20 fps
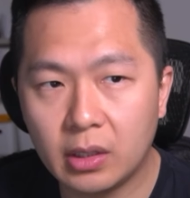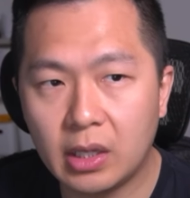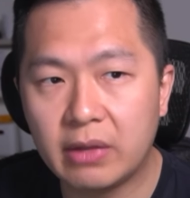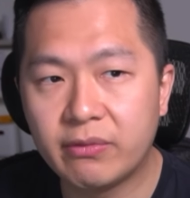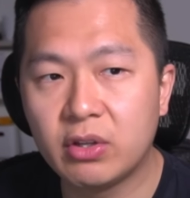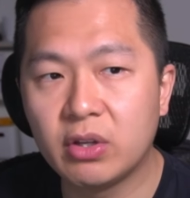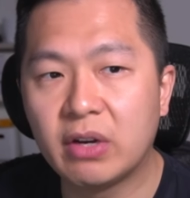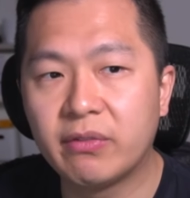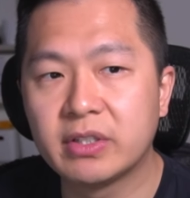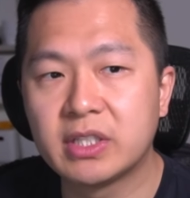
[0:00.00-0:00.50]

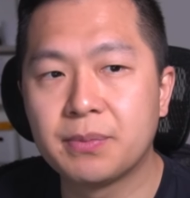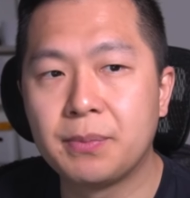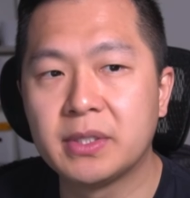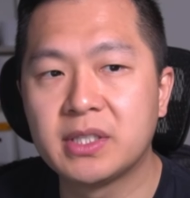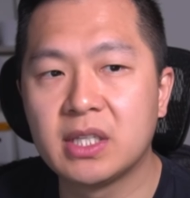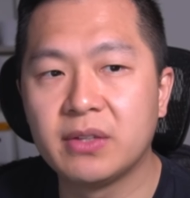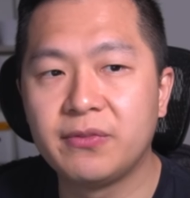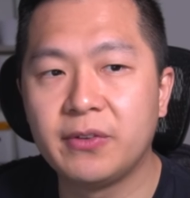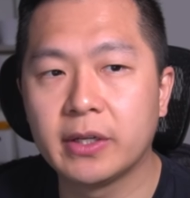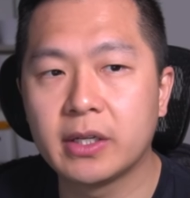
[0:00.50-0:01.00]
If you have a
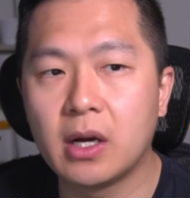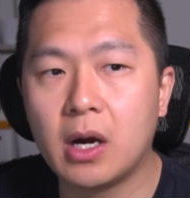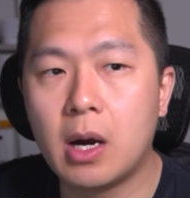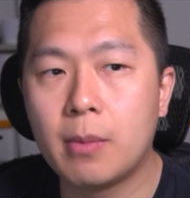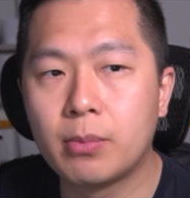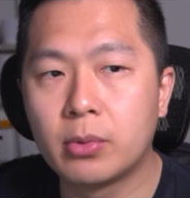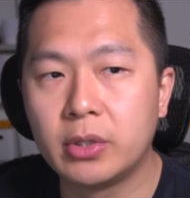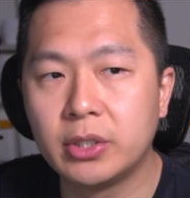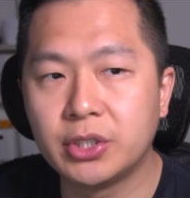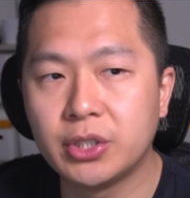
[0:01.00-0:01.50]
specific
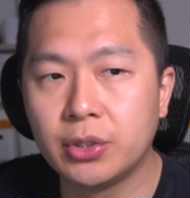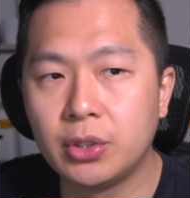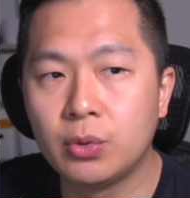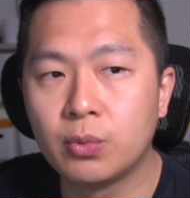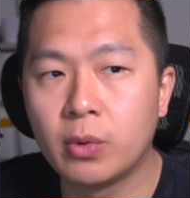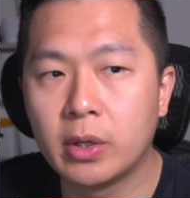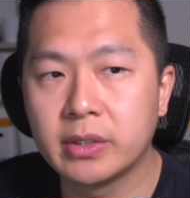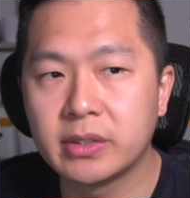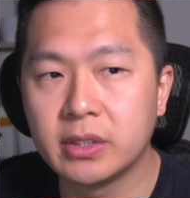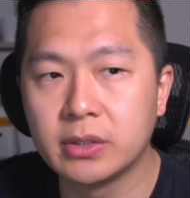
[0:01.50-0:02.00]
operation you
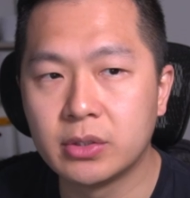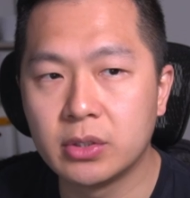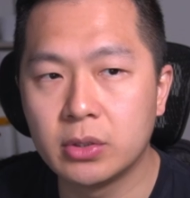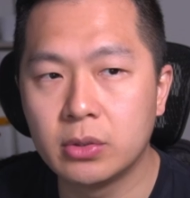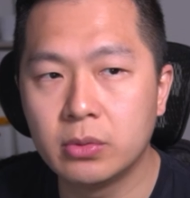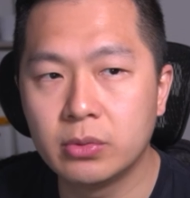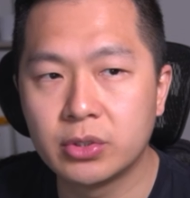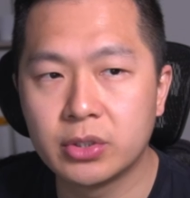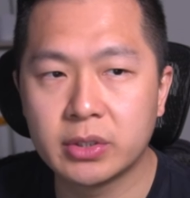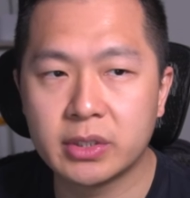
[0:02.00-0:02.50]
want to
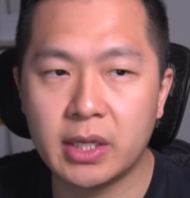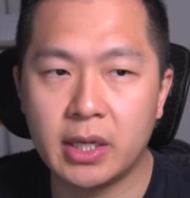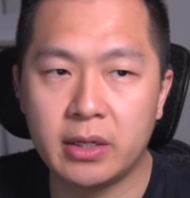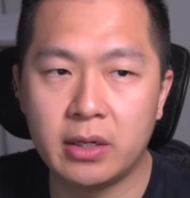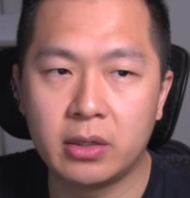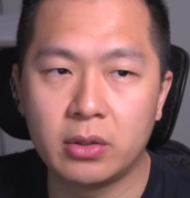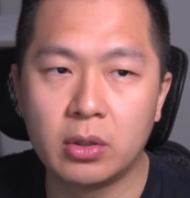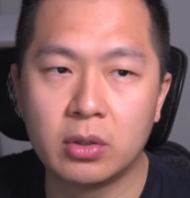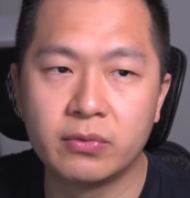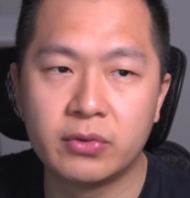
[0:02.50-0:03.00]
do, just head
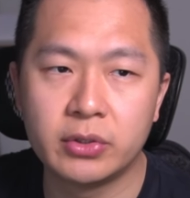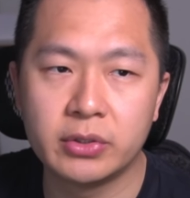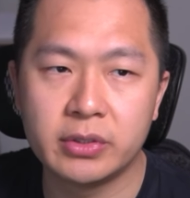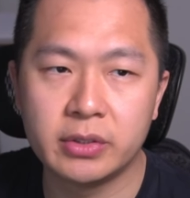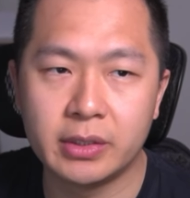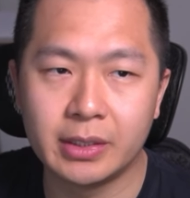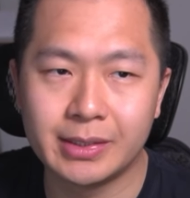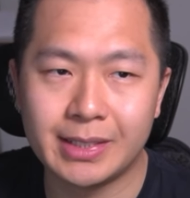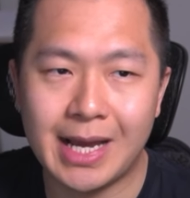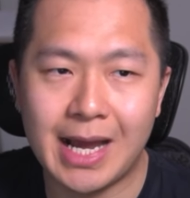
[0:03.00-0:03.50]
on over to
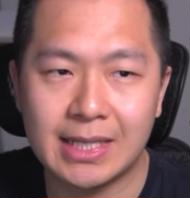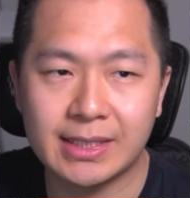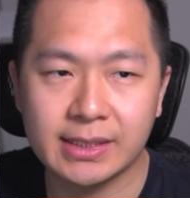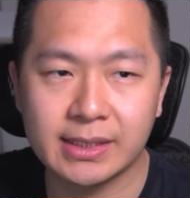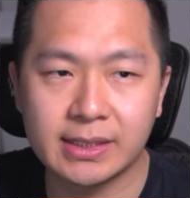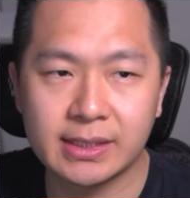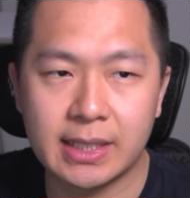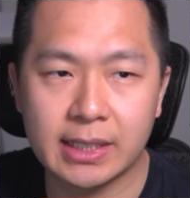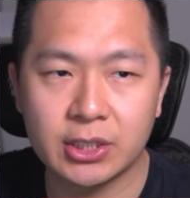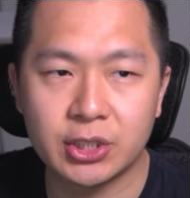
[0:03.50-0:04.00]
the
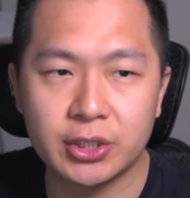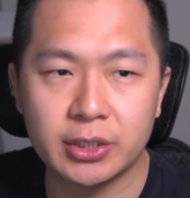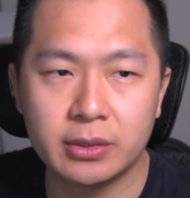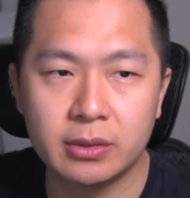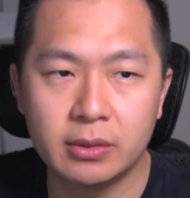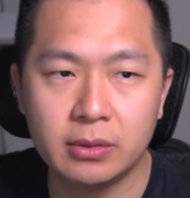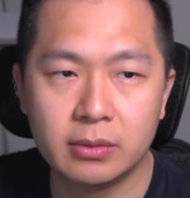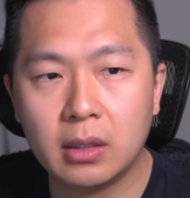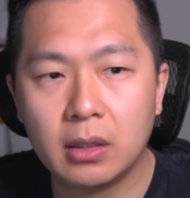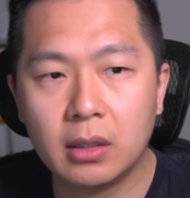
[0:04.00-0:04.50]
tasks
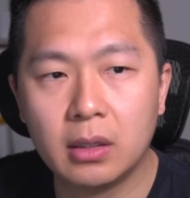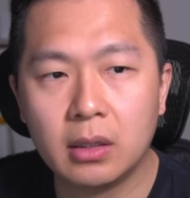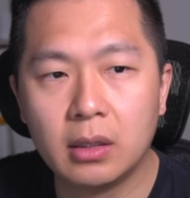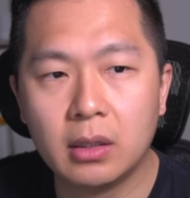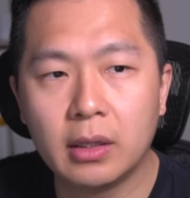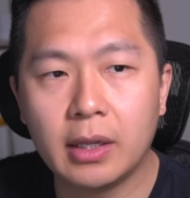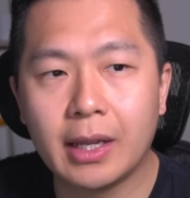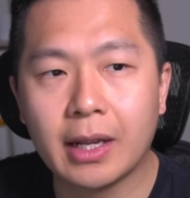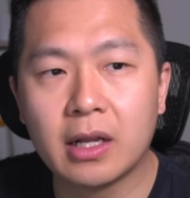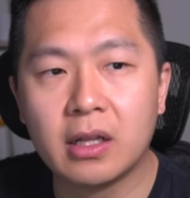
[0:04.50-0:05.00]
section
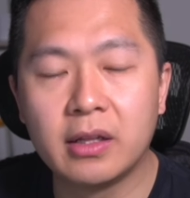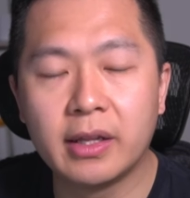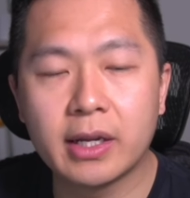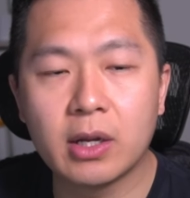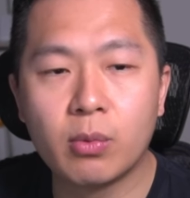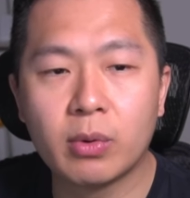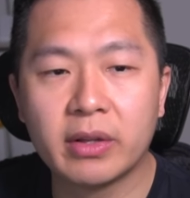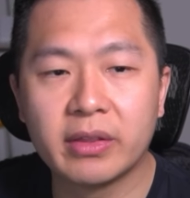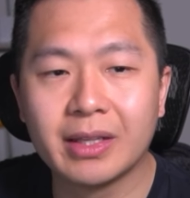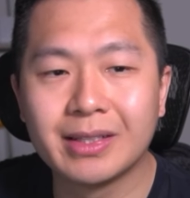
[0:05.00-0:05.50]
and
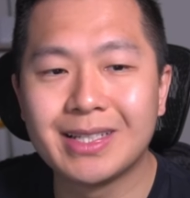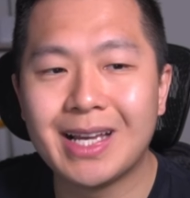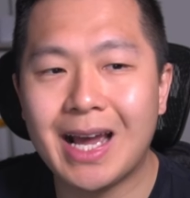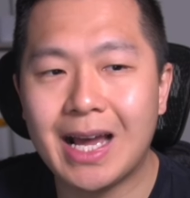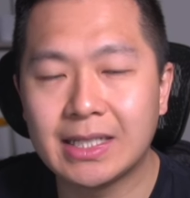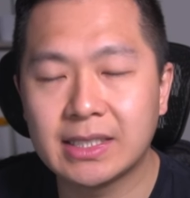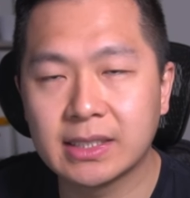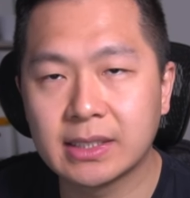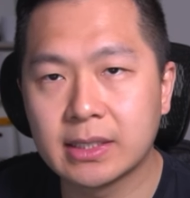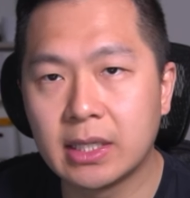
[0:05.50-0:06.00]
click one of the
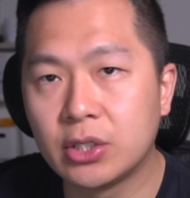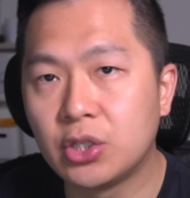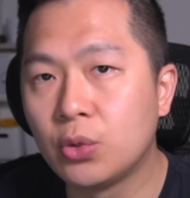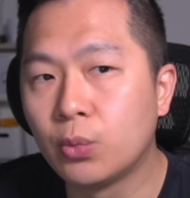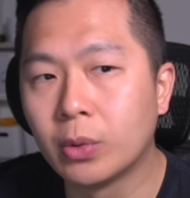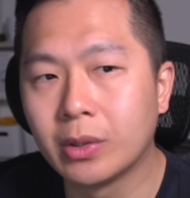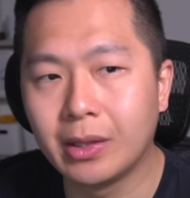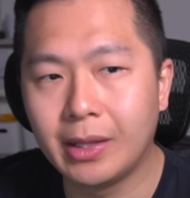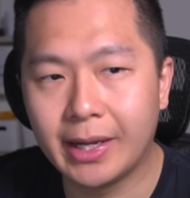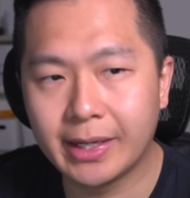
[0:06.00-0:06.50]
tasks that you
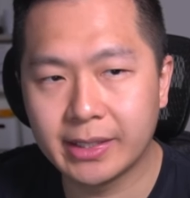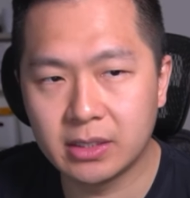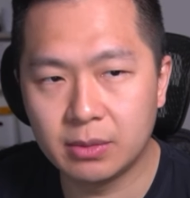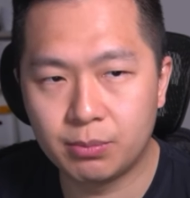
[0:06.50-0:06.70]
would like to